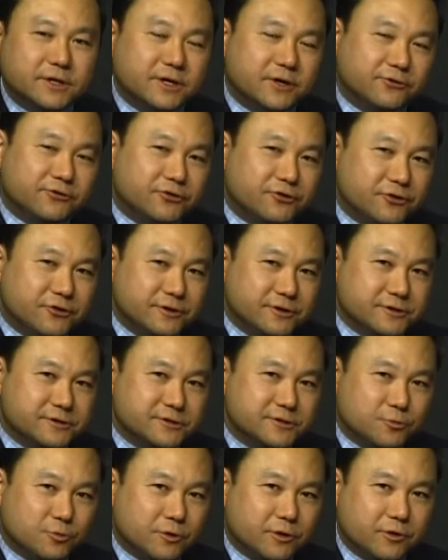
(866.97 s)

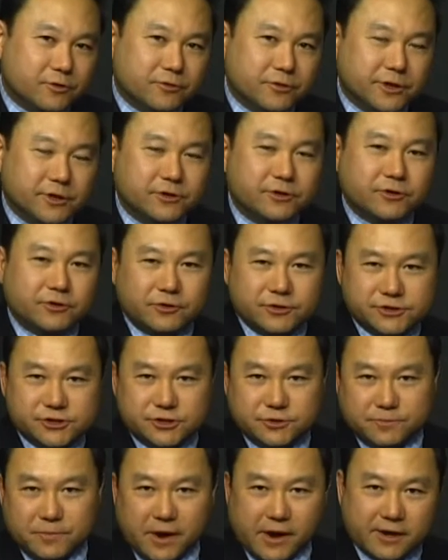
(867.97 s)
attorneys will encourage
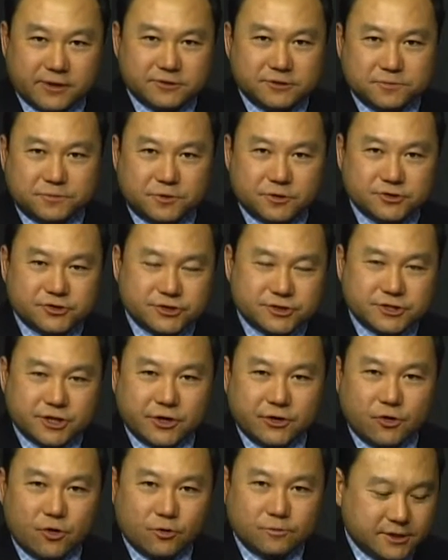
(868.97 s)
the buyer to purchase
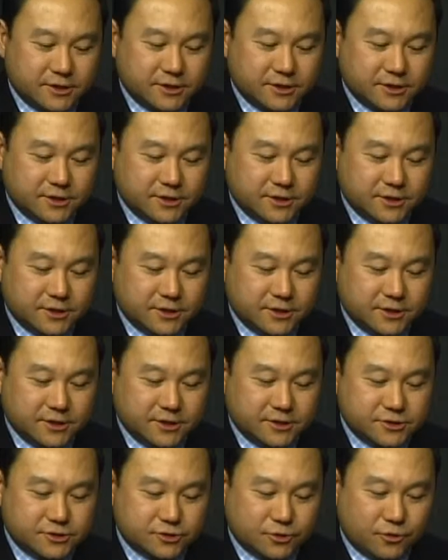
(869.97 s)
a homestead.
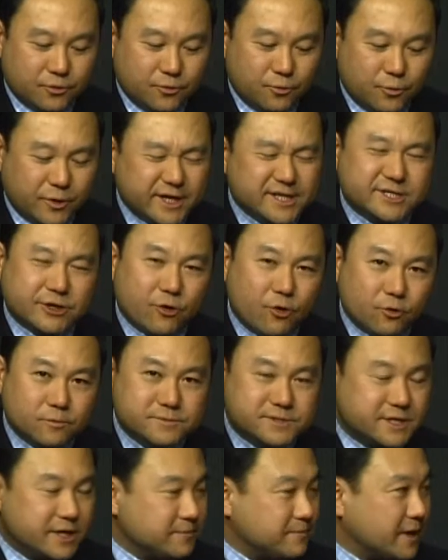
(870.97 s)
So what is a
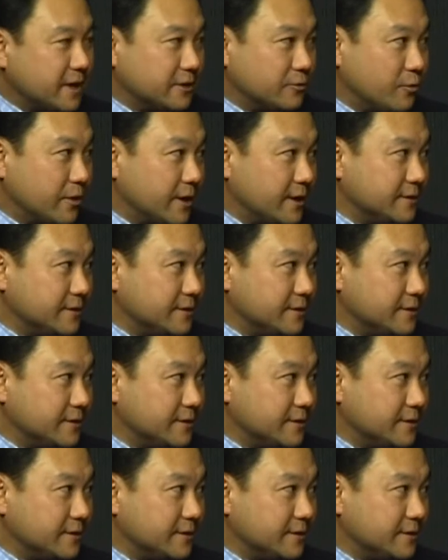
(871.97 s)
homestead, by the way?